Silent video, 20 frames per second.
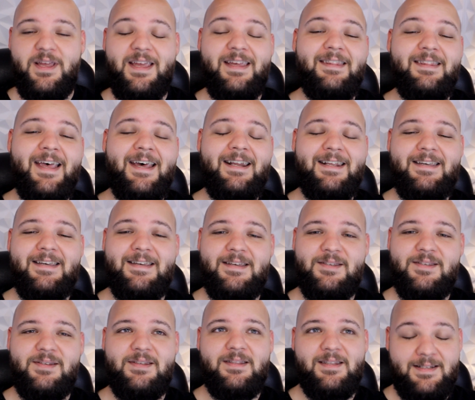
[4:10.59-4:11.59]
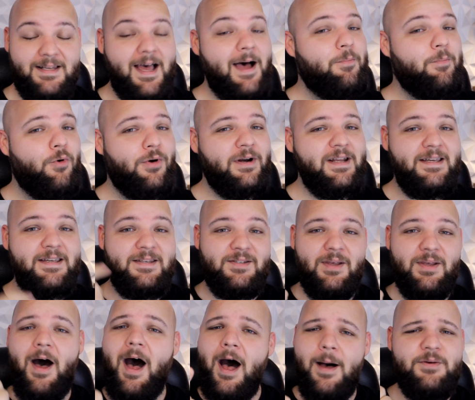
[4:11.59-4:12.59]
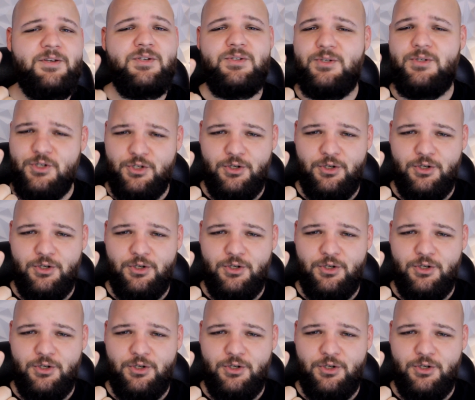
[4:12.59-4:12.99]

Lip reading: and that is, the top one is obviously